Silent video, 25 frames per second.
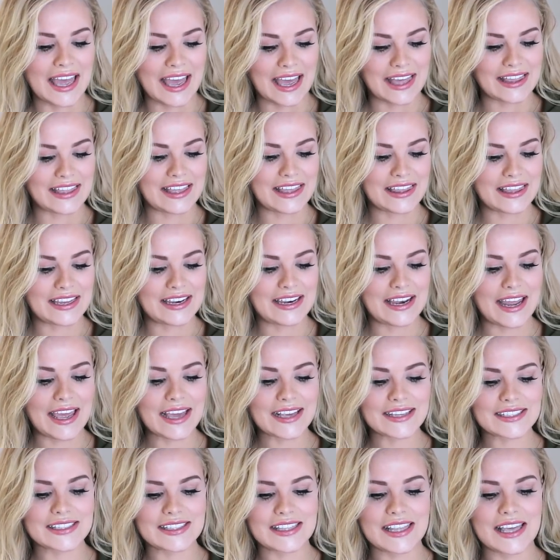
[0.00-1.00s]
And then the
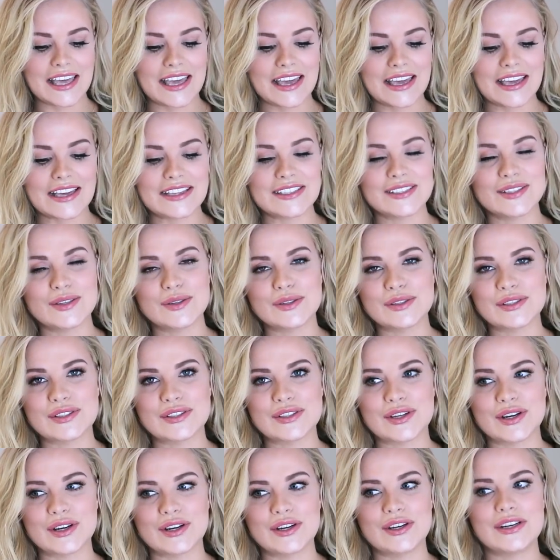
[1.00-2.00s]
next thing is
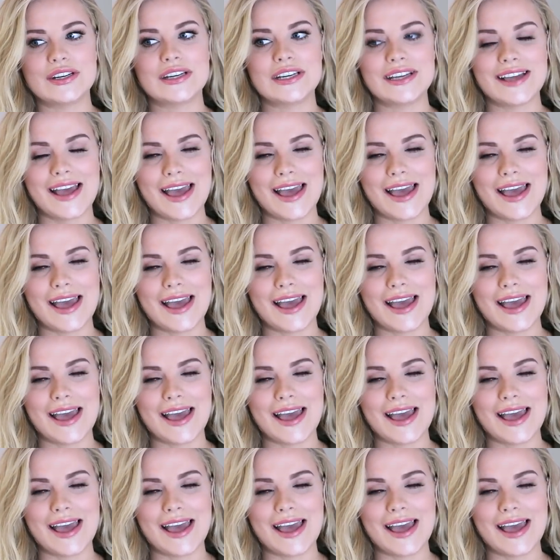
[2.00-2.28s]
also